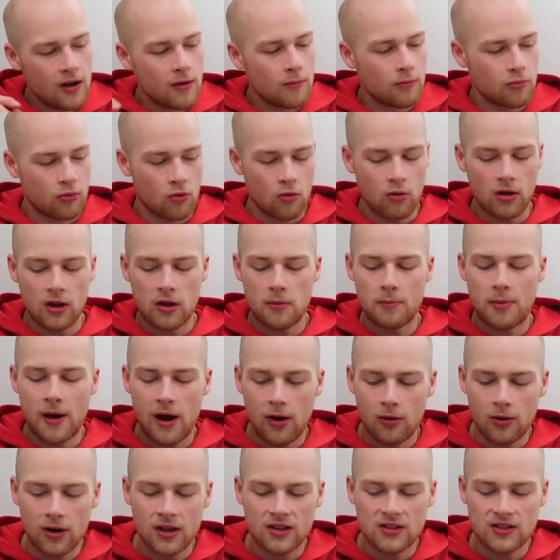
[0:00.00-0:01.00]
protein
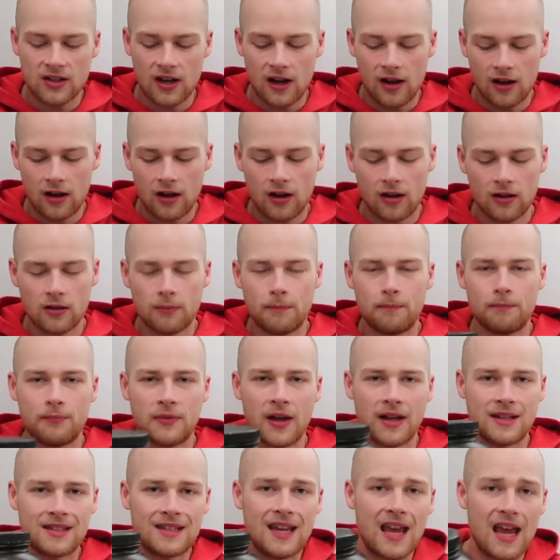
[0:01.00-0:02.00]
powders
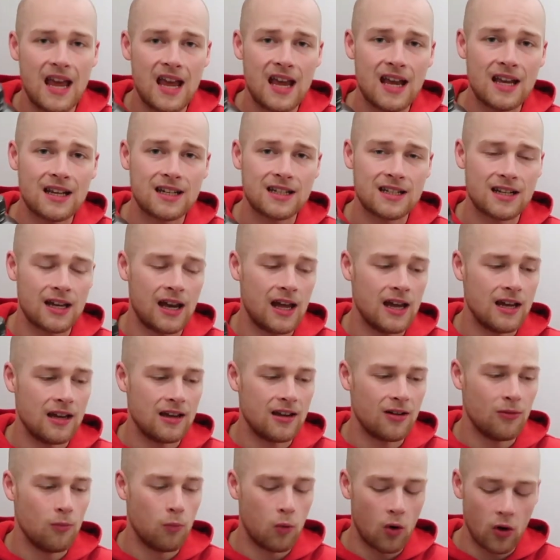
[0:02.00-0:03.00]
that taste like
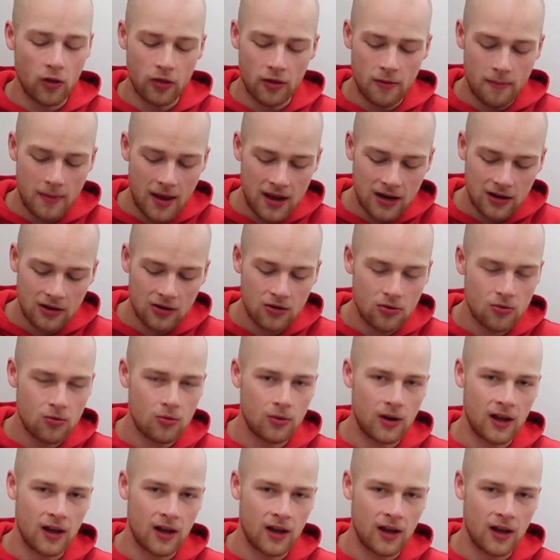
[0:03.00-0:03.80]
what they're meant to do.